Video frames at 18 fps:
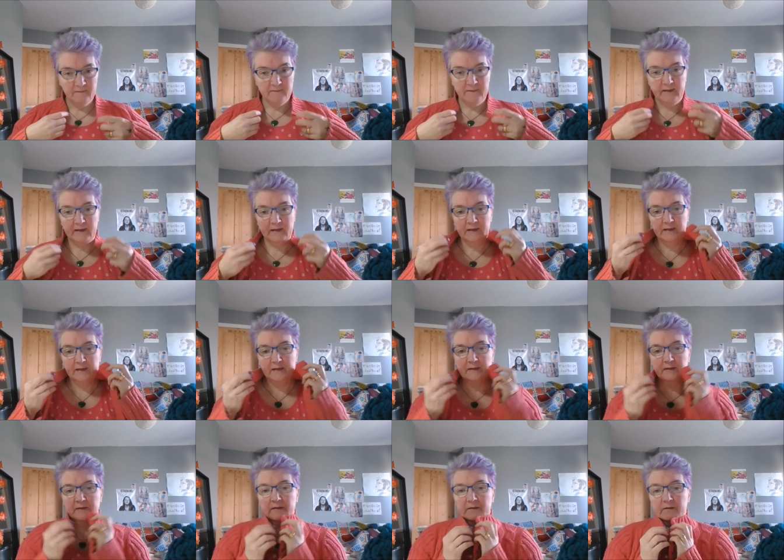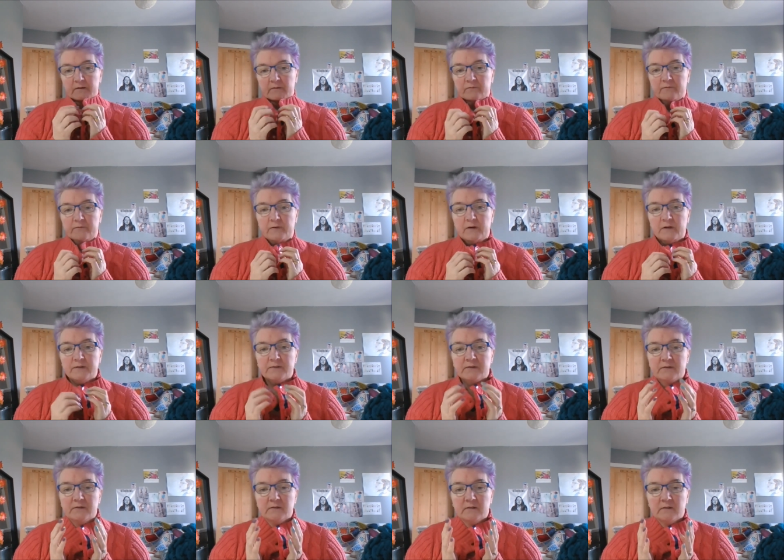the
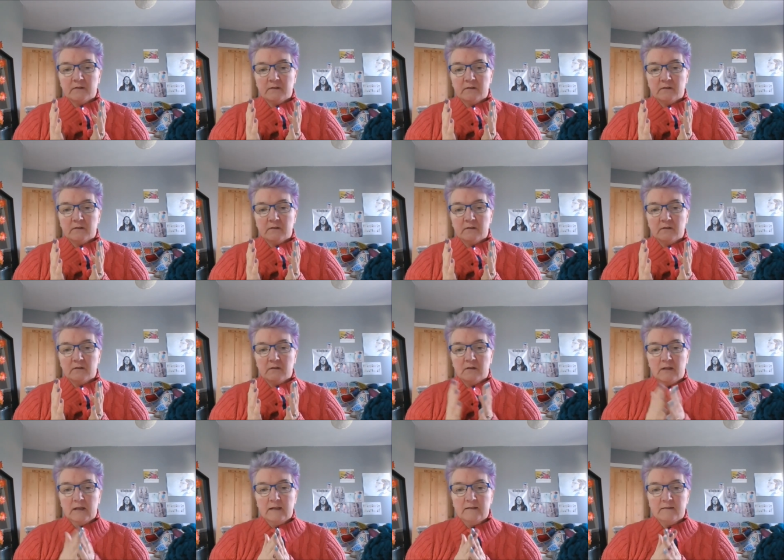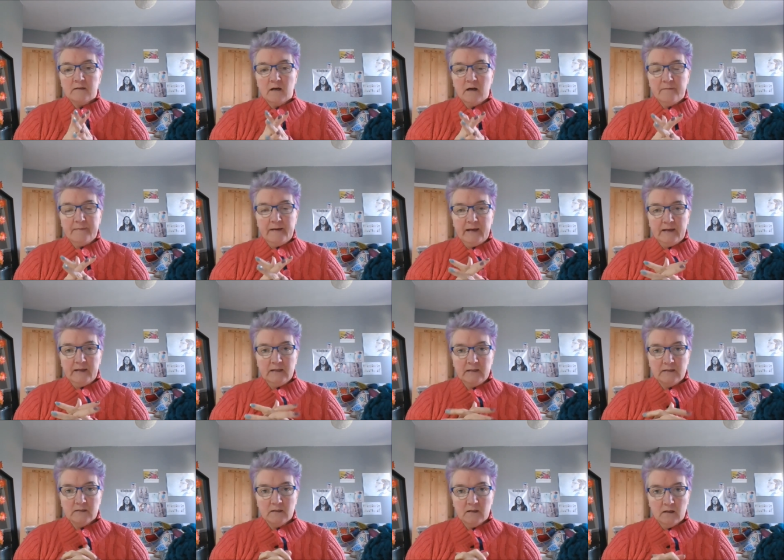first things that I made